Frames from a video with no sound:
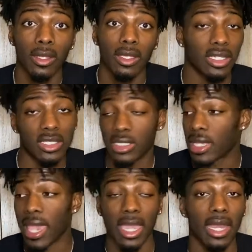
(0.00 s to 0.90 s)
It's just
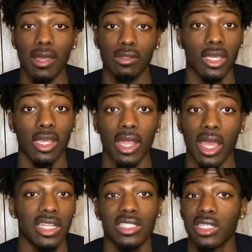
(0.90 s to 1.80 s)
hanging out there. I
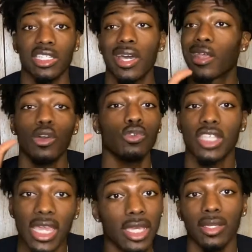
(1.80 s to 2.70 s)
just need y'all to go
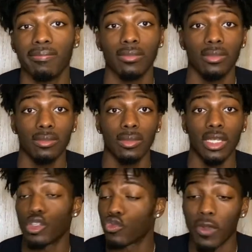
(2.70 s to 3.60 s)
take it.
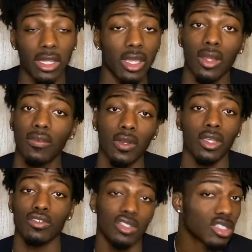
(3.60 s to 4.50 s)
It's right there in front of
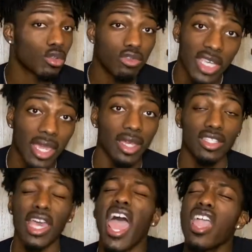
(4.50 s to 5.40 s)
you. Just go take it.
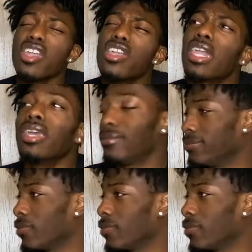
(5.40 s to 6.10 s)
Take it.